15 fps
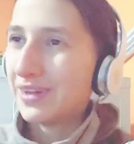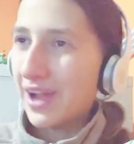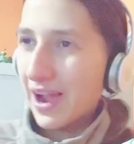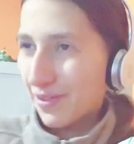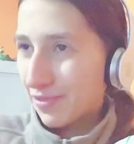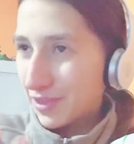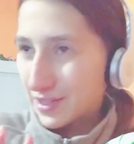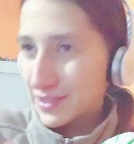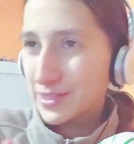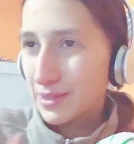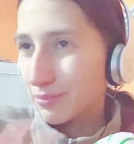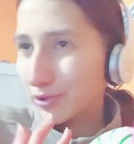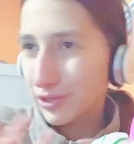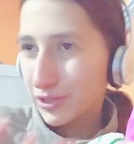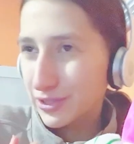I think
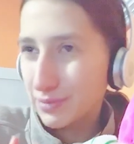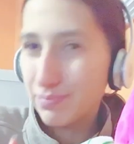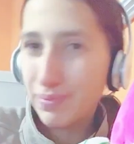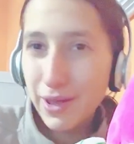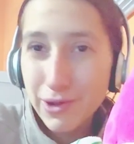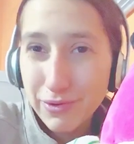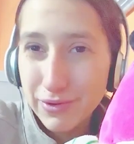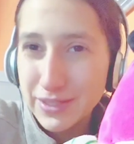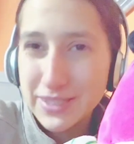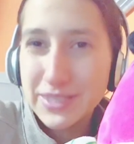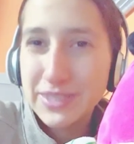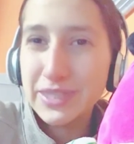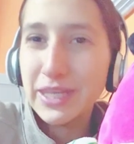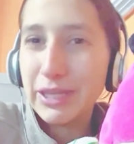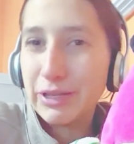someone looks better in
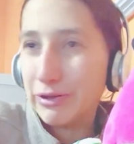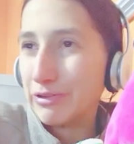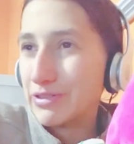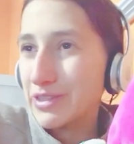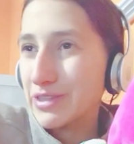sneakers.